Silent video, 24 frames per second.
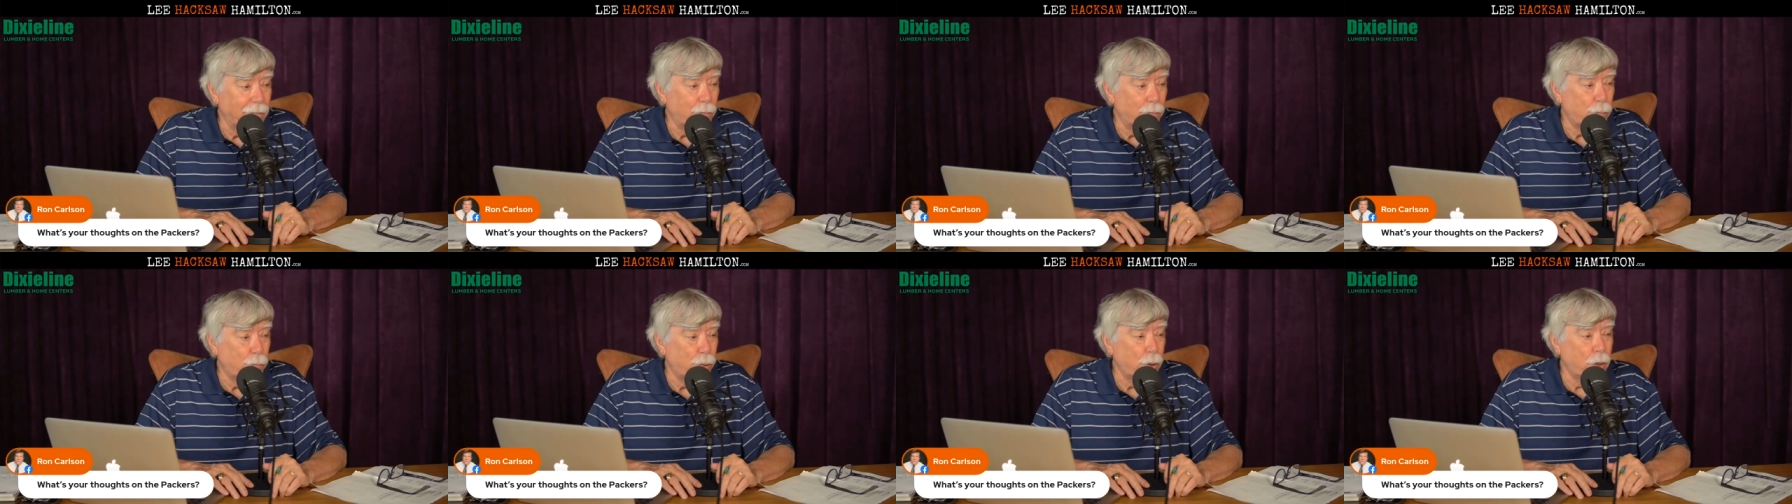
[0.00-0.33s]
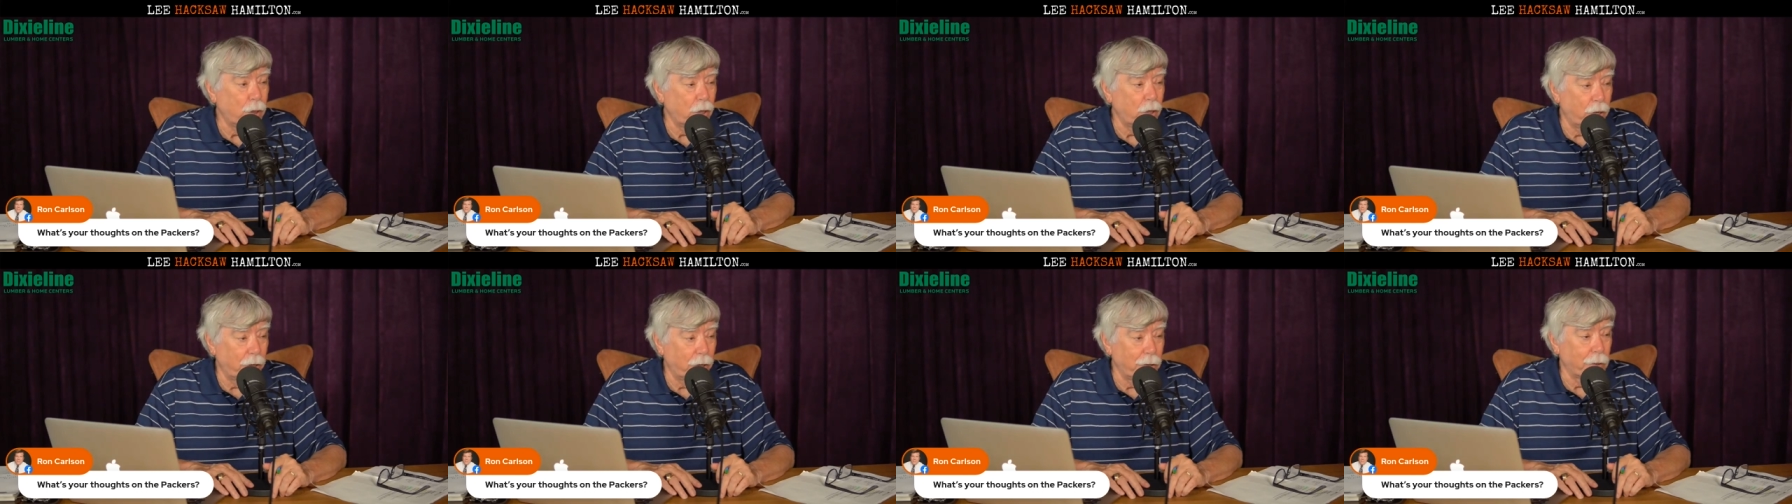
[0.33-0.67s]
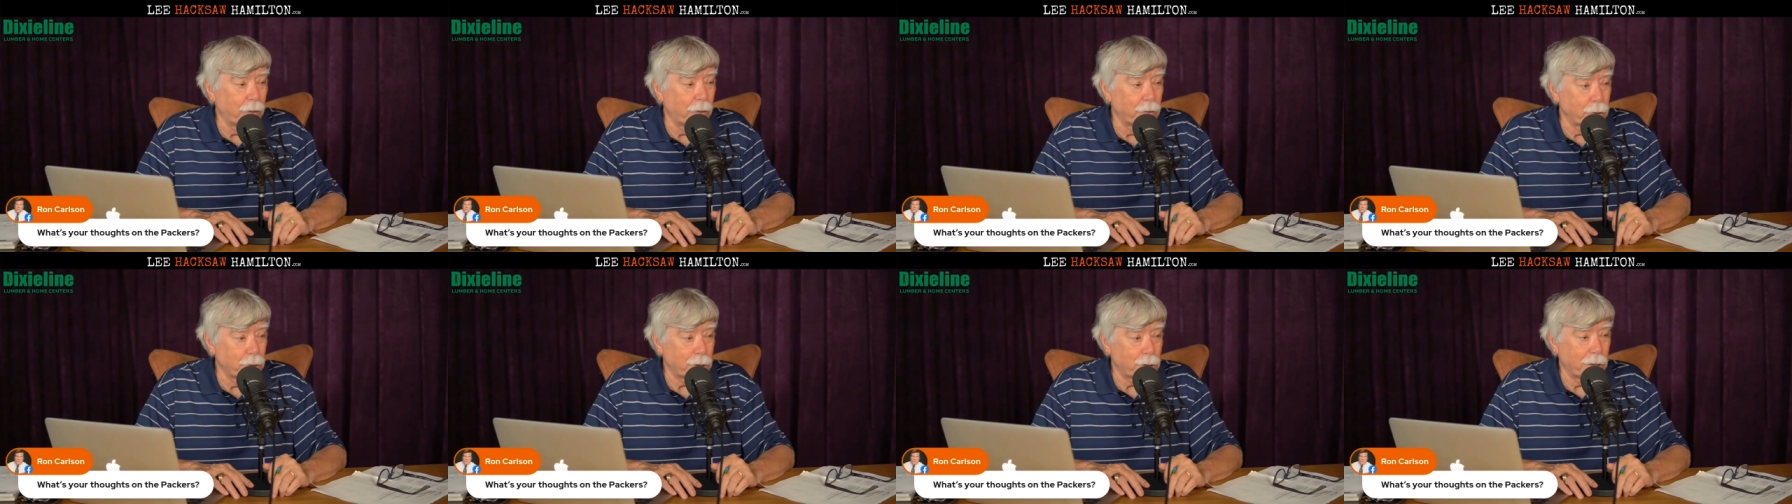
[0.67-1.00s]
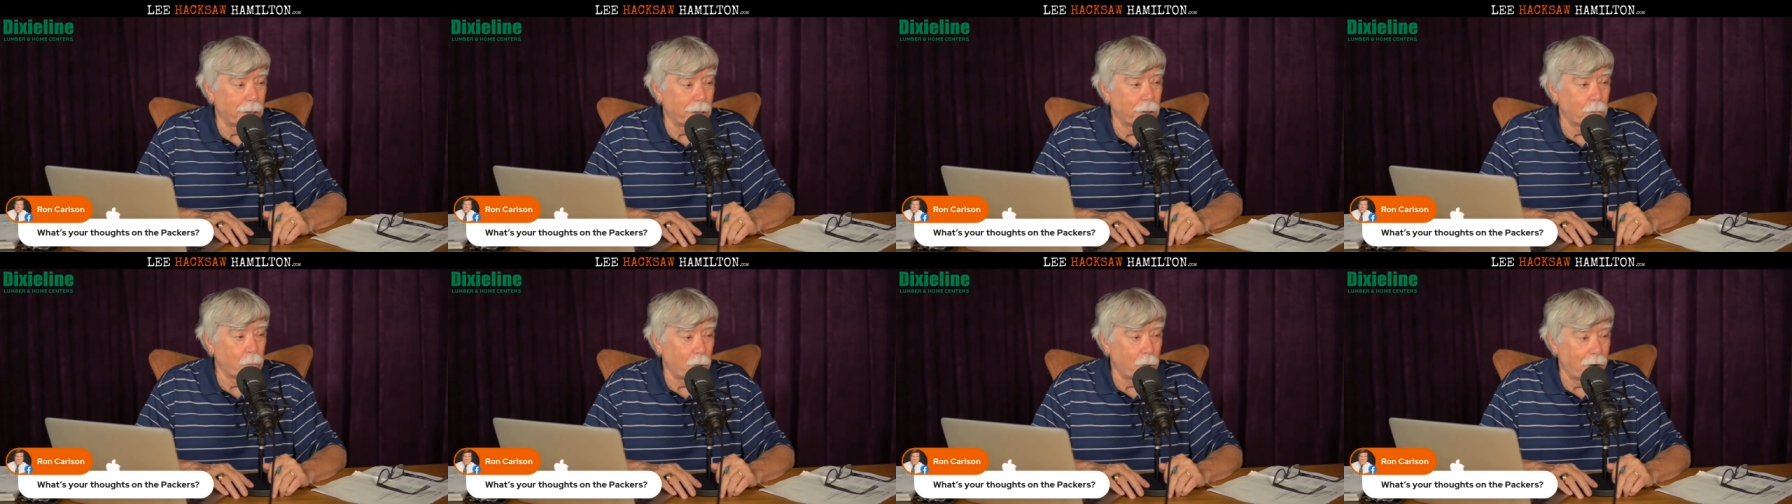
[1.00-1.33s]
players
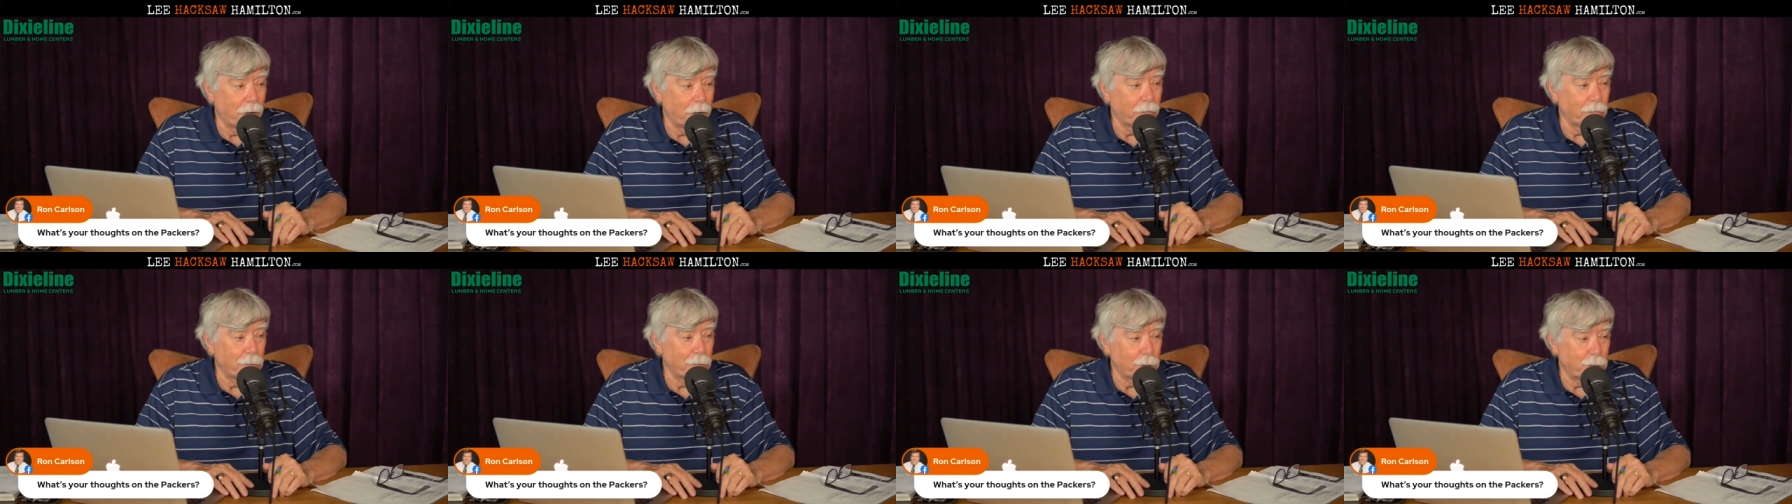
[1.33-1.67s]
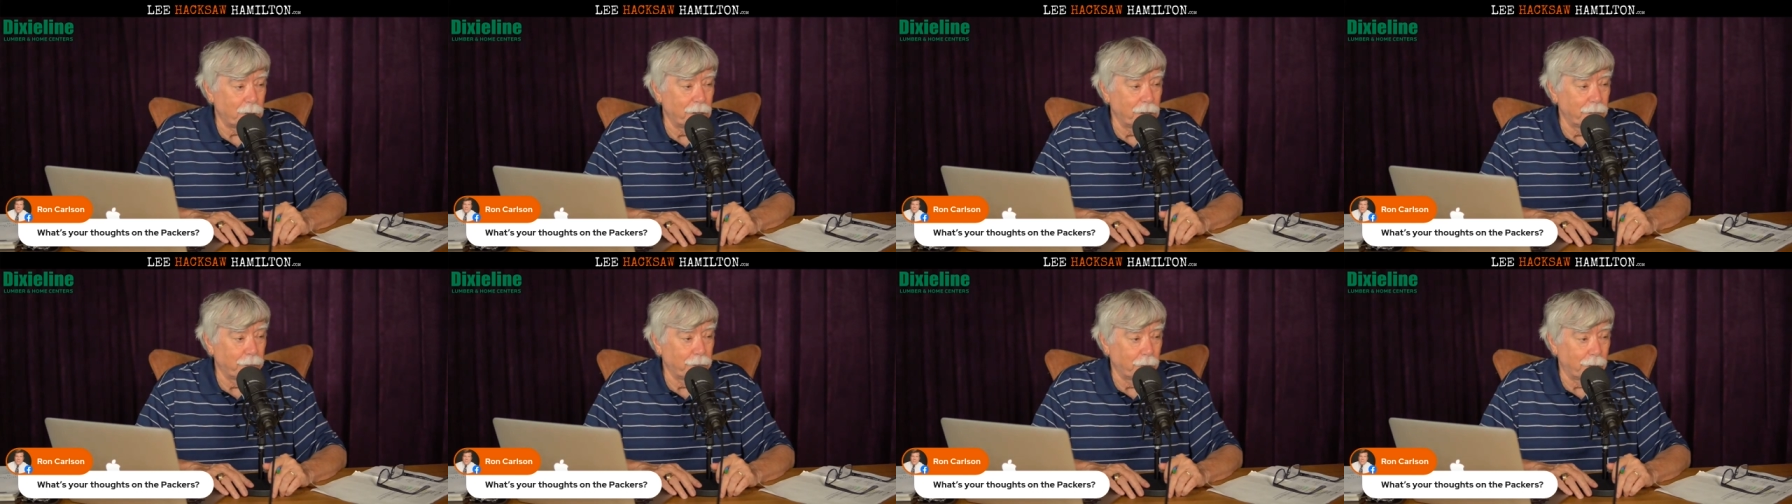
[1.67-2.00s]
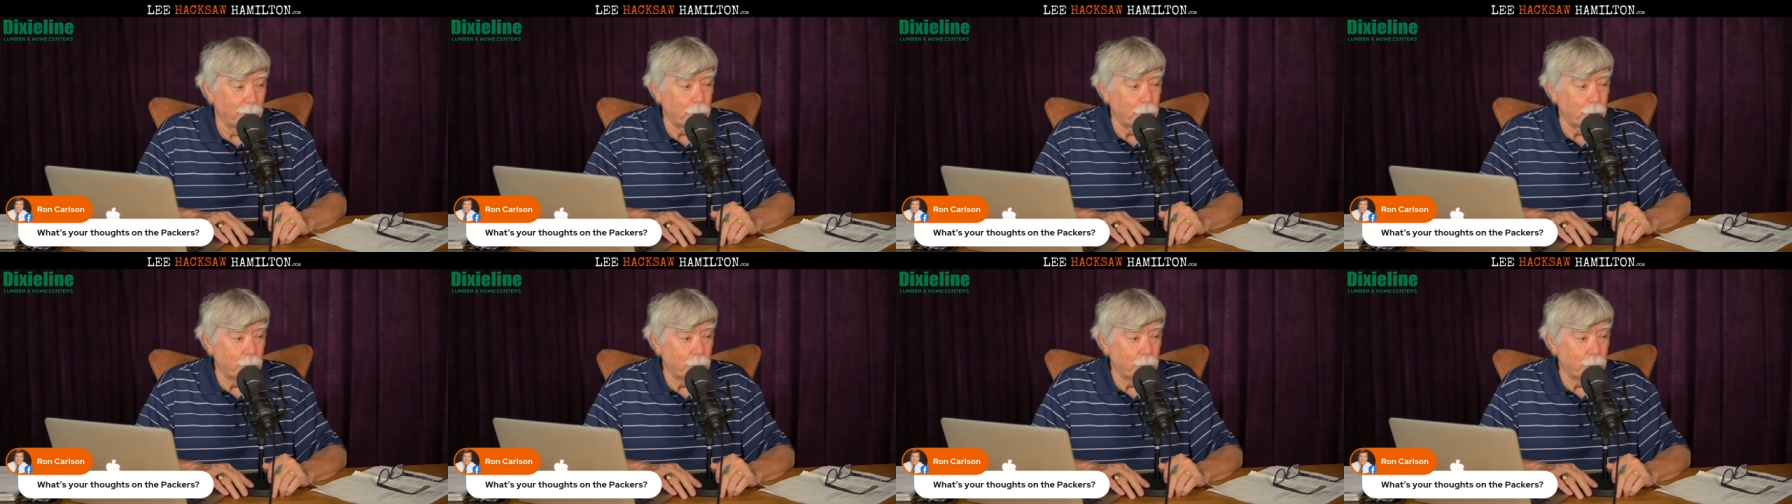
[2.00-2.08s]
at wide receiver.